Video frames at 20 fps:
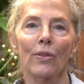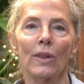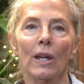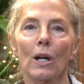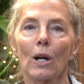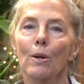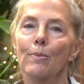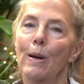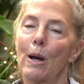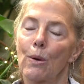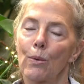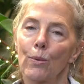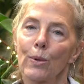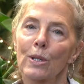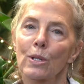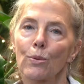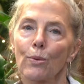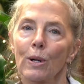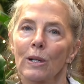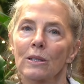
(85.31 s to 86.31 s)
there about
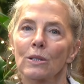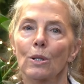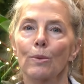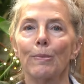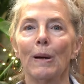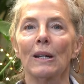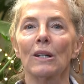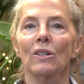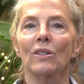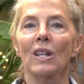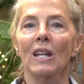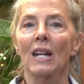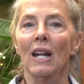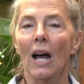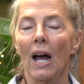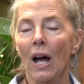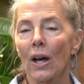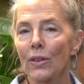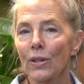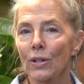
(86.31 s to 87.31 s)
which ones are better than
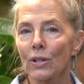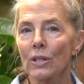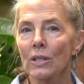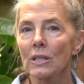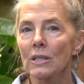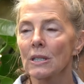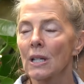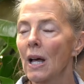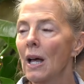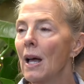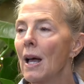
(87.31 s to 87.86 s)
others,